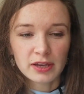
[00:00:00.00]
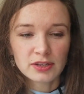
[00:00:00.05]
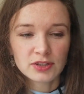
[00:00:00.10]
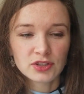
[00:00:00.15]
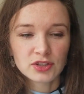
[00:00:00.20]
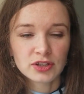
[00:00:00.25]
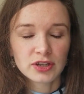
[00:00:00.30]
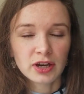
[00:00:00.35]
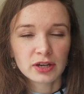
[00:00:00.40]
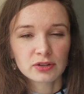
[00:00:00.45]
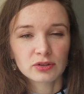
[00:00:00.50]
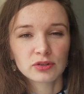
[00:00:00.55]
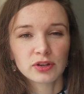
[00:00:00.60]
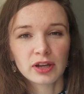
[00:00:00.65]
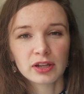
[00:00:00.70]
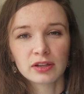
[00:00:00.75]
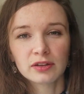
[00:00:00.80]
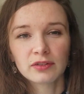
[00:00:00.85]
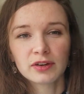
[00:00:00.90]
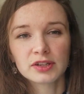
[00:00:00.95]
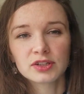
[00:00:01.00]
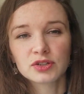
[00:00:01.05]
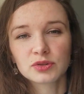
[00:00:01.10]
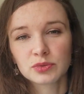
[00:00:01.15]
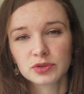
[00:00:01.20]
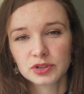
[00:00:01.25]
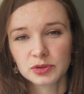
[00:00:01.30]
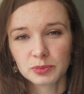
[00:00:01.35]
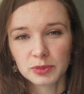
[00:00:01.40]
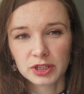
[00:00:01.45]
She got on elevator
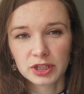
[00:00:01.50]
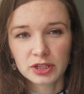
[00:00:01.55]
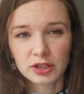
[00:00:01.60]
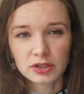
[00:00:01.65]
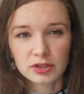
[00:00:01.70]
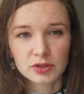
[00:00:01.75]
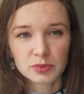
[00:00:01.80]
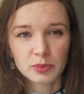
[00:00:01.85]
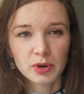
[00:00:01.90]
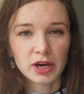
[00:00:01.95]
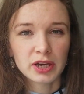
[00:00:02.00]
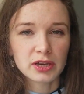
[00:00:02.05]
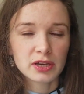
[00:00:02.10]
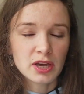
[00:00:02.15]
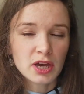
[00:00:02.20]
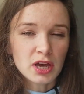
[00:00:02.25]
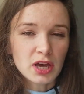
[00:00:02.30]
with me because my